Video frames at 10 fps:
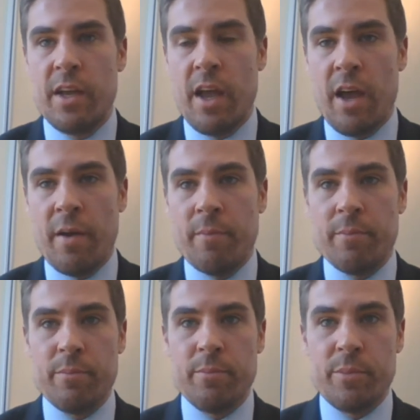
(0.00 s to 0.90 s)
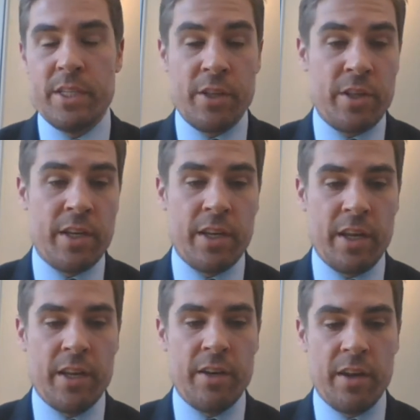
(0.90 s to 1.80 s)
But
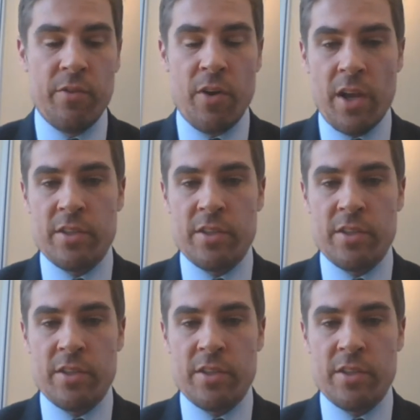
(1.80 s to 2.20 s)
Dylan and Roslyn,